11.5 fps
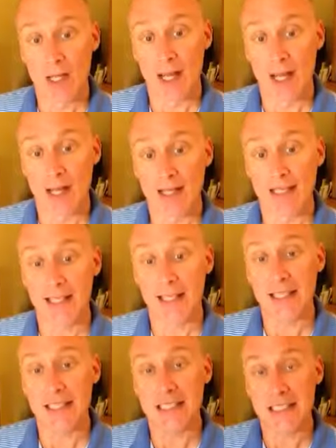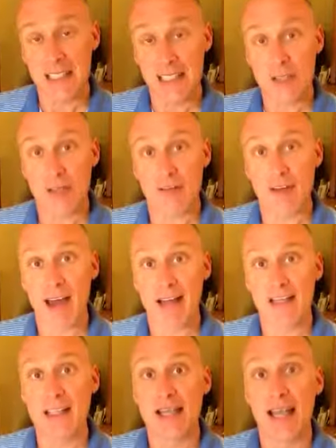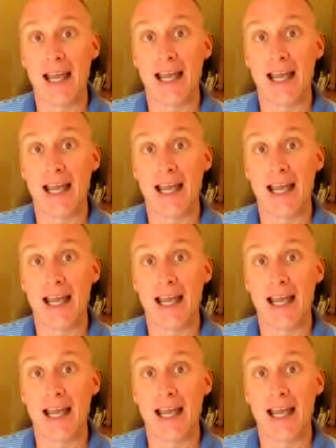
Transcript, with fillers: Uh, stick to the facts.